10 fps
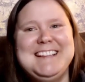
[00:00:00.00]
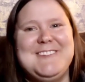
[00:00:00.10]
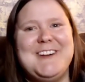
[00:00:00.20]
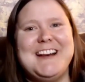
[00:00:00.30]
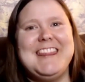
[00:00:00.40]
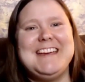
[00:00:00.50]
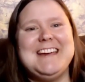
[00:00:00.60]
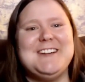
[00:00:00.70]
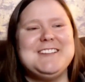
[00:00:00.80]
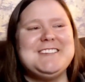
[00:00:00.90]
One of
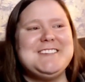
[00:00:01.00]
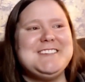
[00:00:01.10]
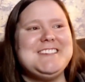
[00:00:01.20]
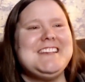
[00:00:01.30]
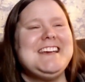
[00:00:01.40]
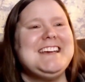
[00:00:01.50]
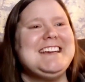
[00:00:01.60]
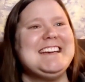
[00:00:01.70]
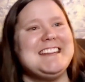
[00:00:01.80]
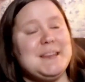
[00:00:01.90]

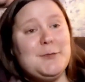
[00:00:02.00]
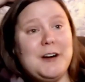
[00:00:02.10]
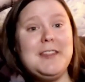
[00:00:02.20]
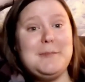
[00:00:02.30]
the